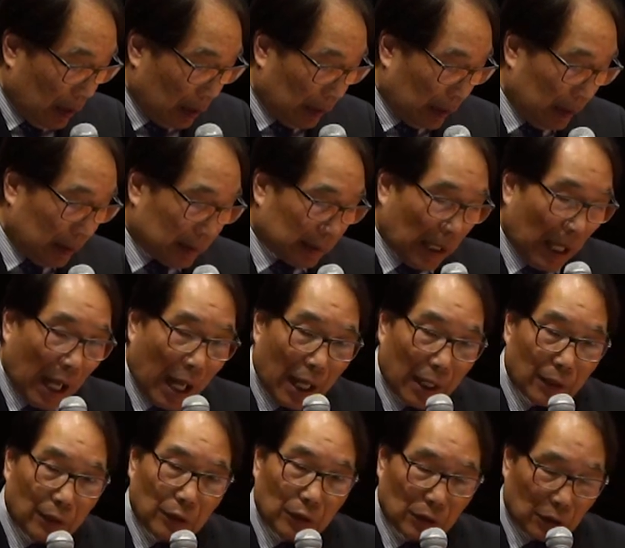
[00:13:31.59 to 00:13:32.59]
This
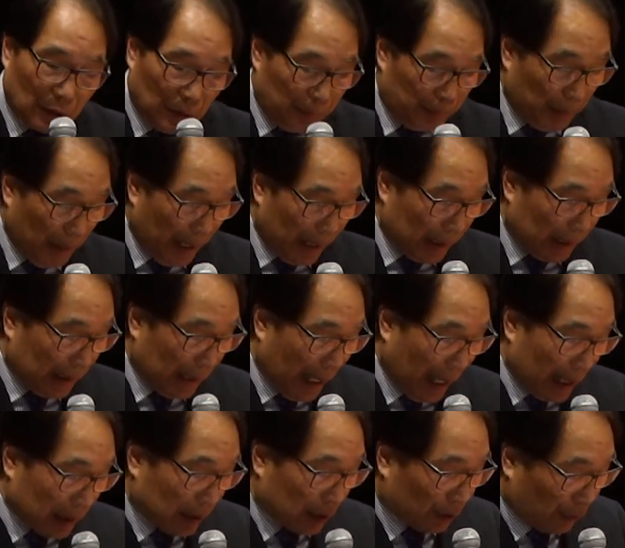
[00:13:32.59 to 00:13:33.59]
haiku by
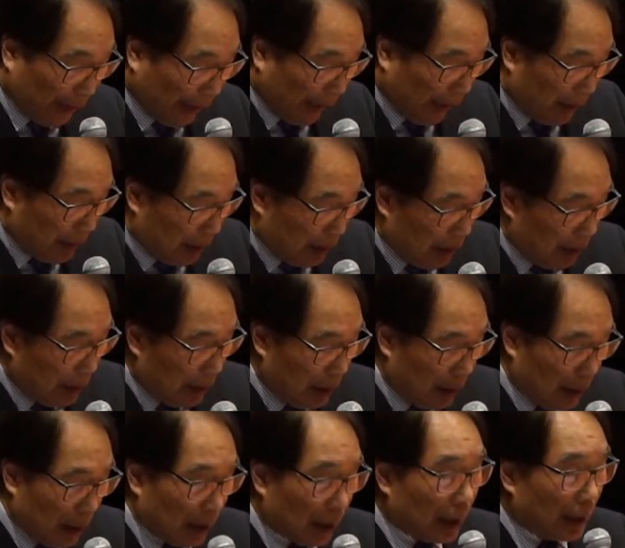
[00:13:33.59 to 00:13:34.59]
Cockstrain
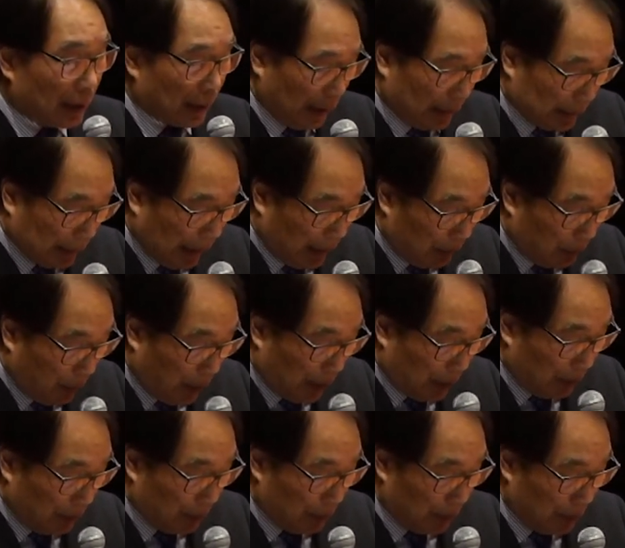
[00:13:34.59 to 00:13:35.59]
is a sad one.
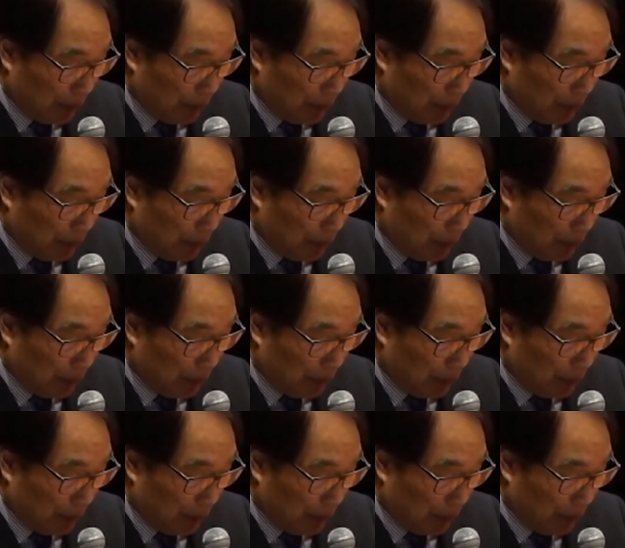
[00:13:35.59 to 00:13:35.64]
